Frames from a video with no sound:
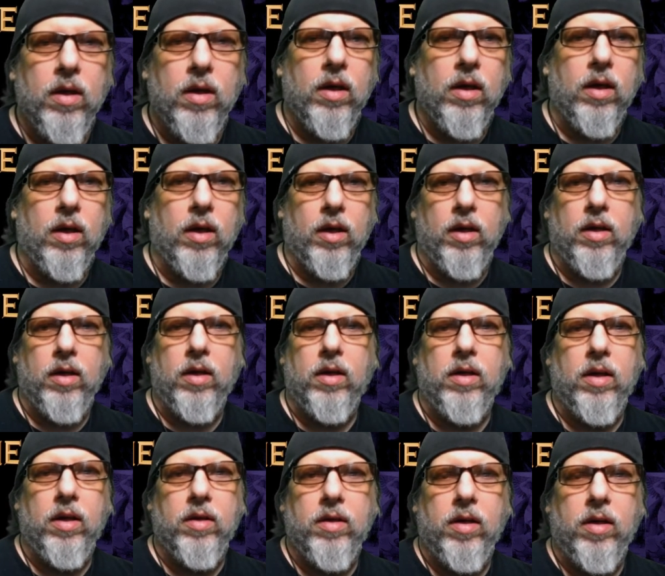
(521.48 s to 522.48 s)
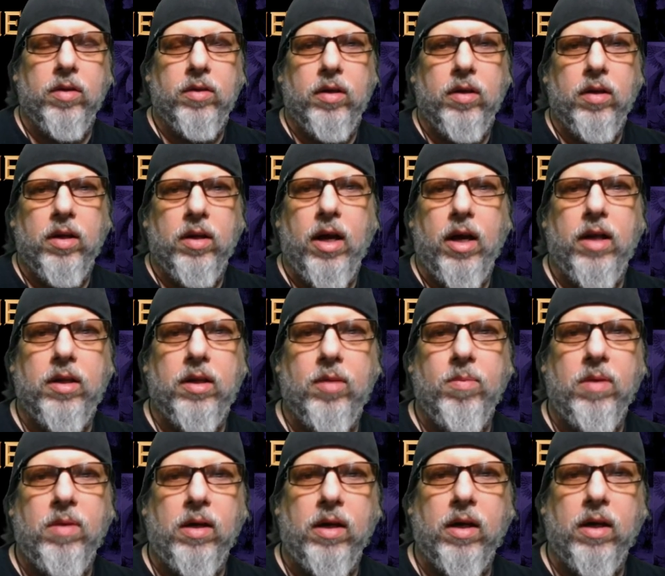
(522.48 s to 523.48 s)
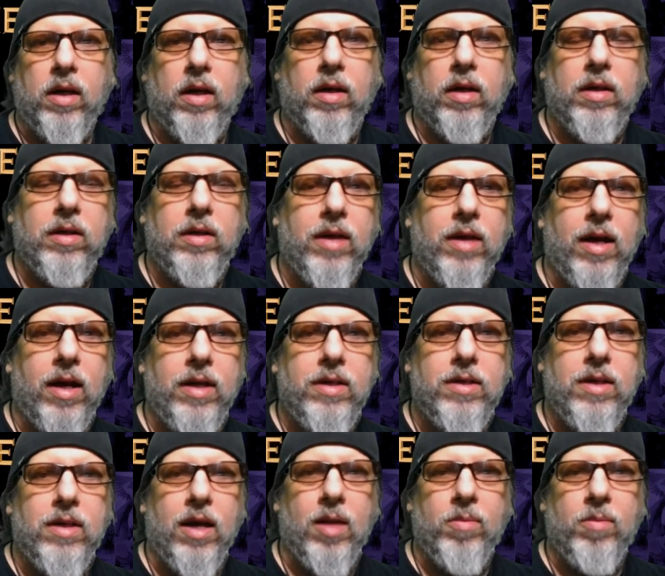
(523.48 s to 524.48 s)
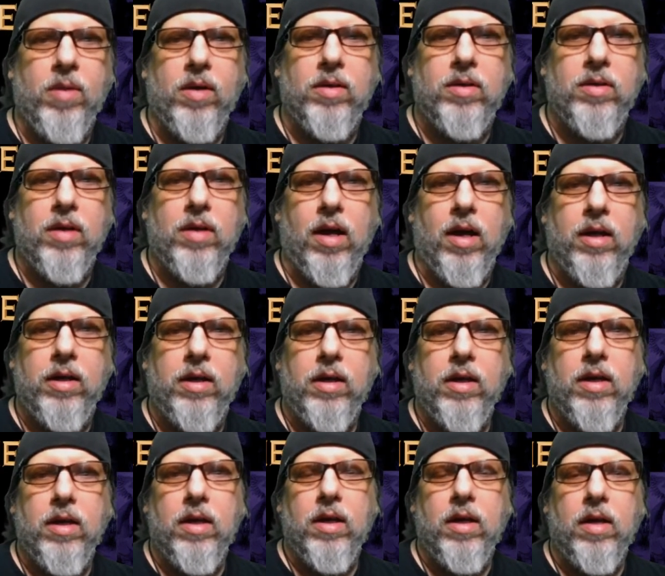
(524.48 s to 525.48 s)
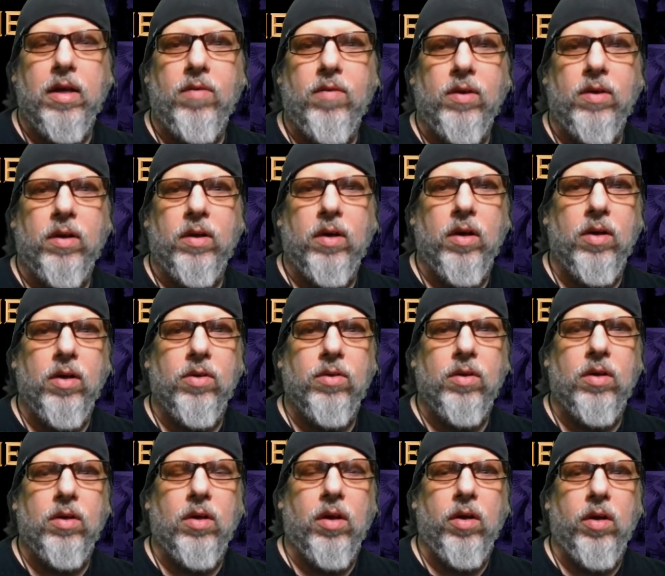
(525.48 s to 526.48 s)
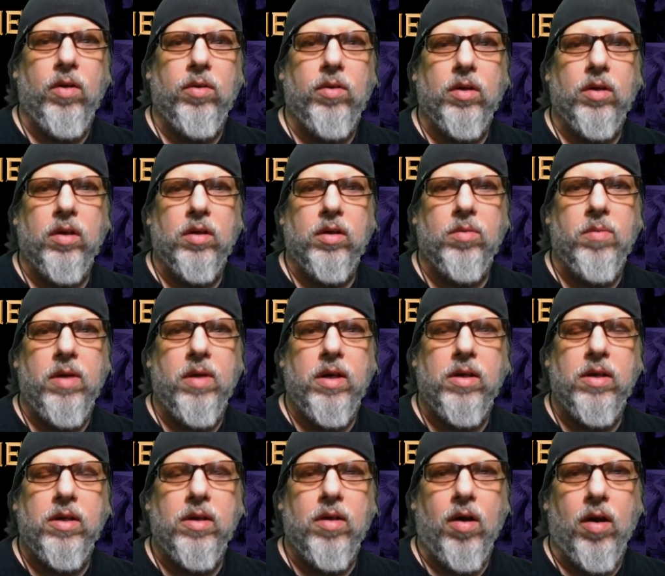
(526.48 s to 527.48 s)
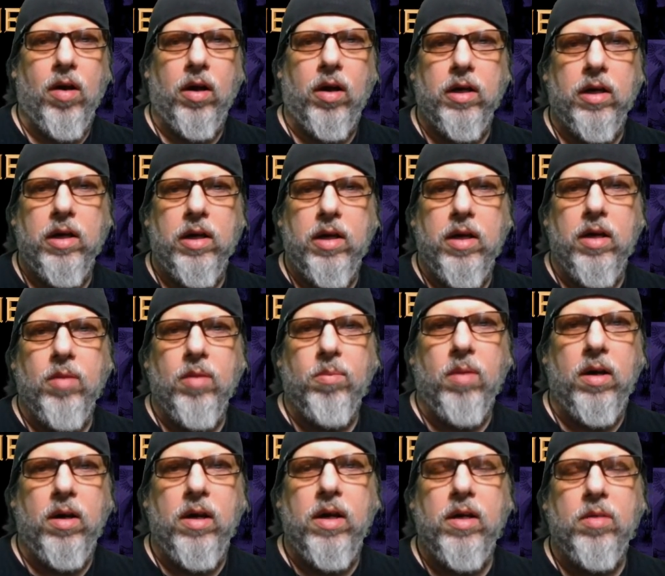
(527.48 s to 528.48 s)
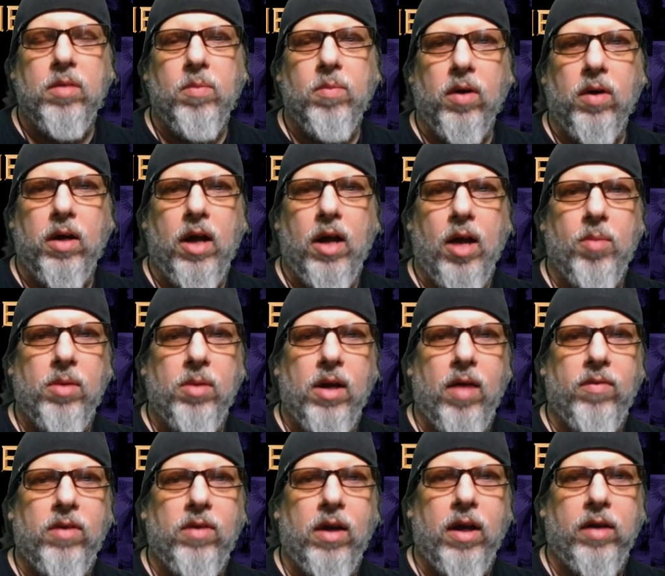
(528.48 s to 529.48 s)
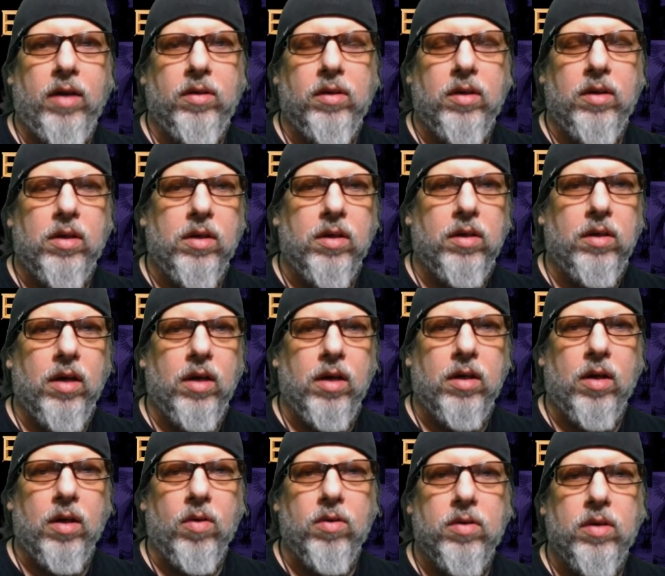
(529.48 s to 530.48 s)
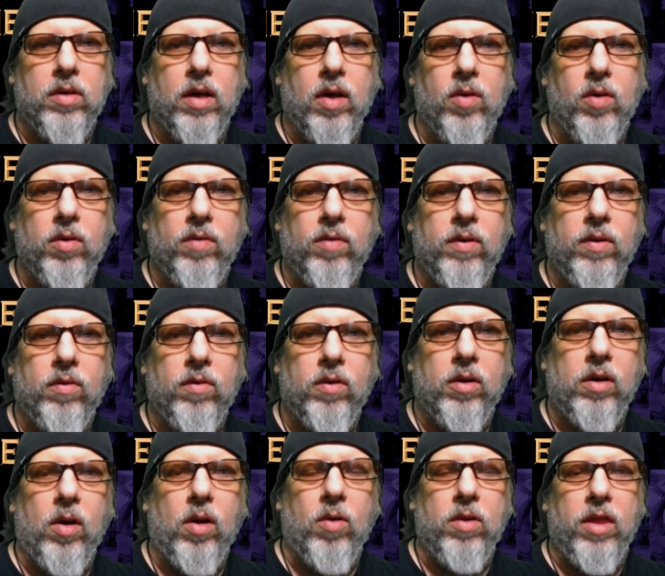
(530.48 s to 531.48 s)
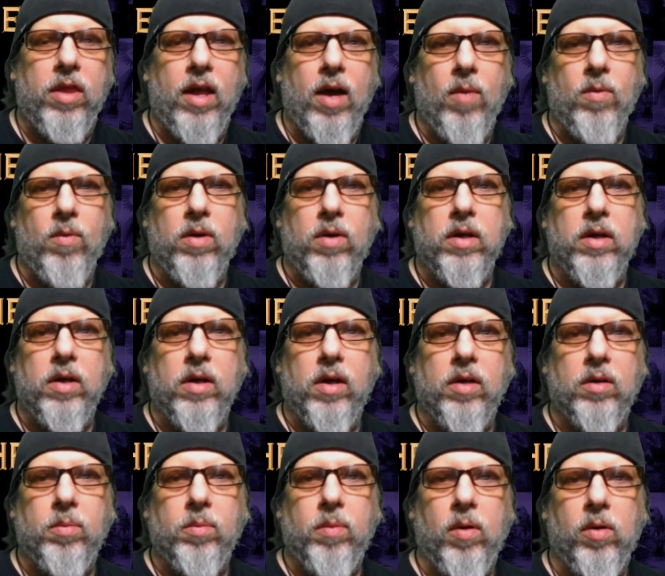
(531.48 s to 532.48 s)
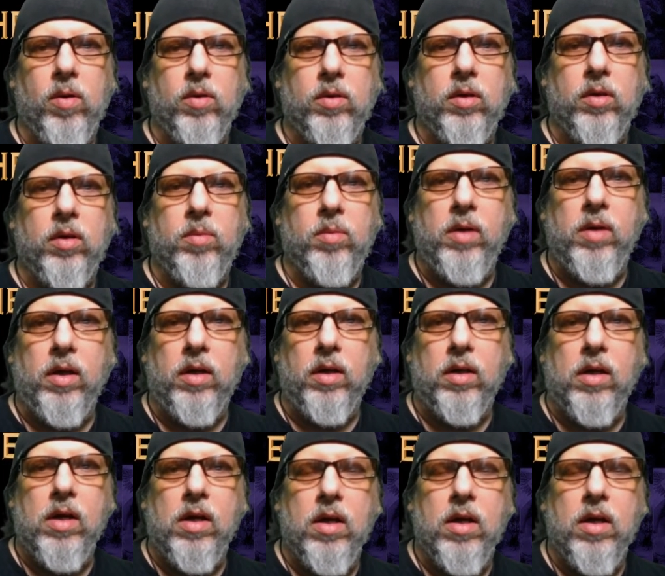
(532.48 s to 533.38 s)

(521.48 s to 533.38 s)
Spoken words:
and it doesn't necessarily have to be nighttime outside. If their curtains are closed and it's made to dark. But it is more common after actually the sun goes down, if you want to note that one in there, as opposed to it being